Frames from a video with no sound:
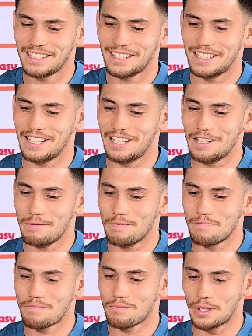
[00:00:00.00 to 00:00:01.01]

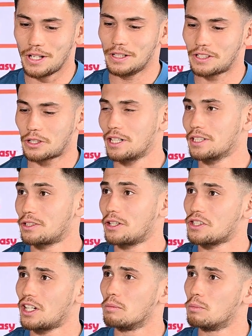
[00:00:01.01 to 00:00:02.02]
But no, it's a credit to
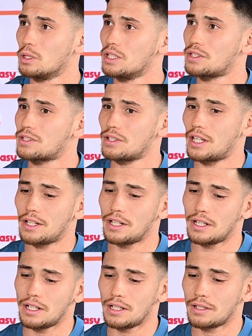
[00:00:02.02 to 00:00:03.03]
those young boys that
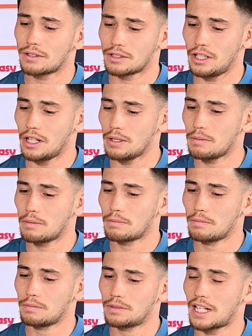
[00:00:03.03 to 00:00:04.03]
are,
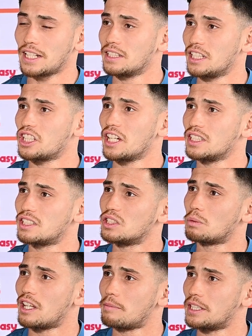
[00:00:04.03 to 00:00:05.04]
taking their chances
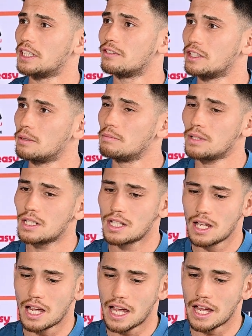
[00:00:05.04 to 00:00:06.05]
when they've been given them,
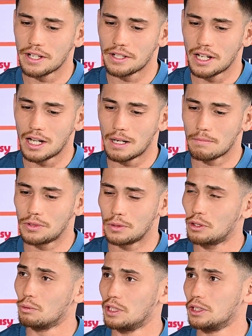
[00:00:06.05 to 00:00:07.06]
and
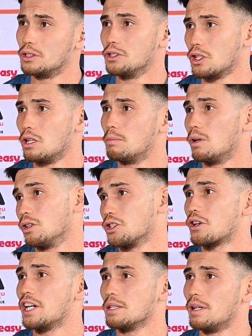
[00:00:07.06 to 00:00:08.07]
doing a really good job on the
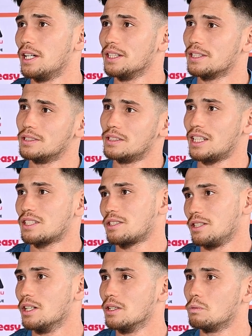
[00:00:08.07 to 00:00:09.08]
training paddock, because that's,
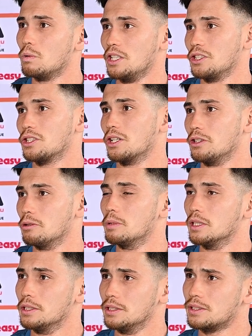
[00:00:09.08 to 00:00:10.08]
where you show your
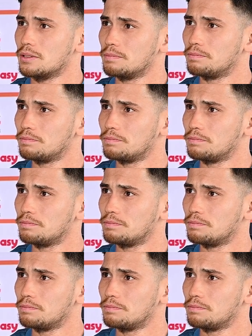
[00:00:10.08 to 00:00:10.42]
abilities.